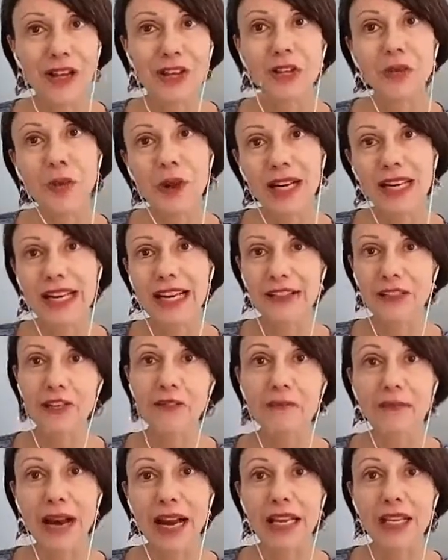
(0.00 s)
You want to get your
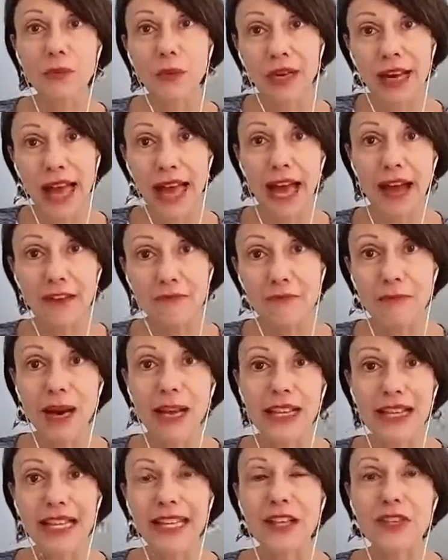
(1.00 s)
money, you want to have
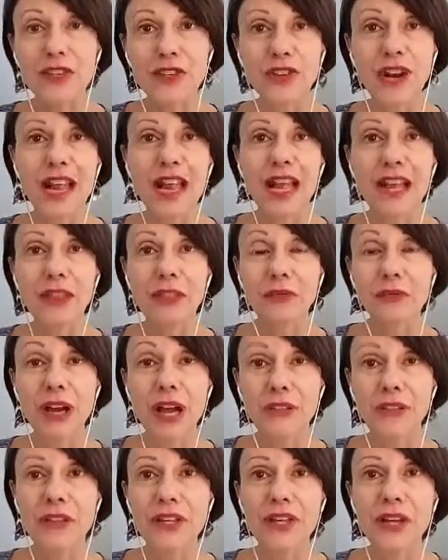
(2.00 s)
money in your hand
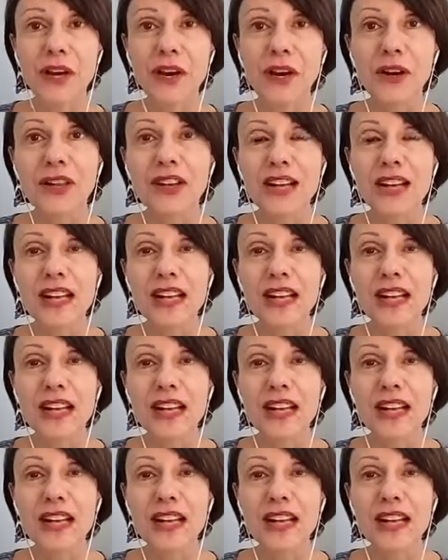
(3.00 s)
throughout the year.